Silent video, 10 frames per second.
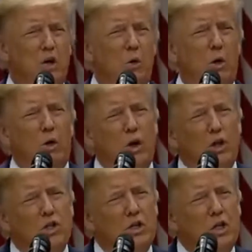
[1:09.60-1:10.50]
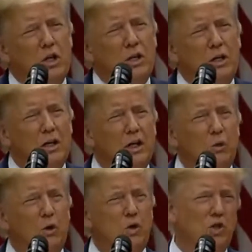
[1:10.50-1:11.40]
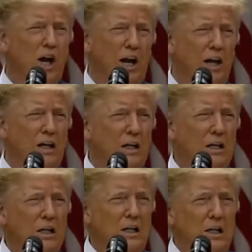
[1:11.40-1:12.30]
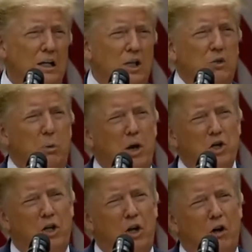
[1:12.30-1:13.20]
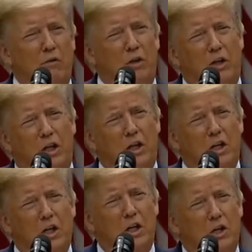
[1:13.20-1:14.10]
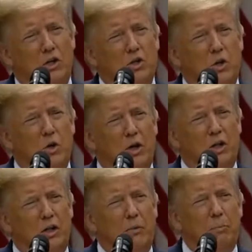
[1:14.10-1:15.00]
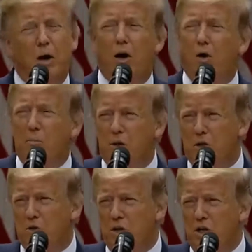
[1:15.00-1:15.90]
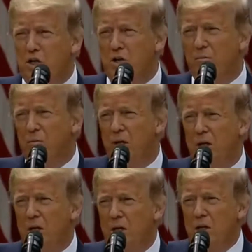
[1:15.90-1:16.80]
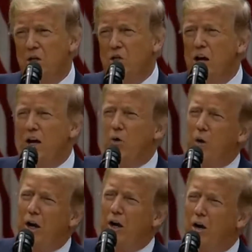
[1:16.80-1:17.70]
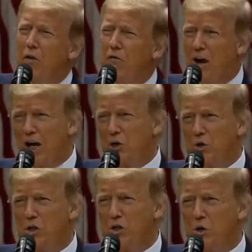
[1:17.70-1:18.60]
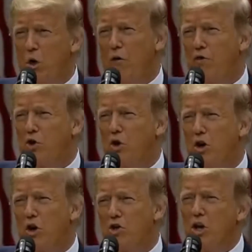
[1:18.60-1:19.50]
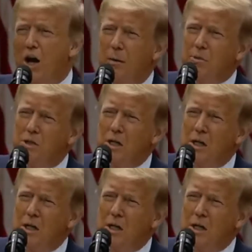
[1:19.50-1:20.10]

were lost dealing with China, especially over the years during the prior administration. China raided our factories, offshored our jobs,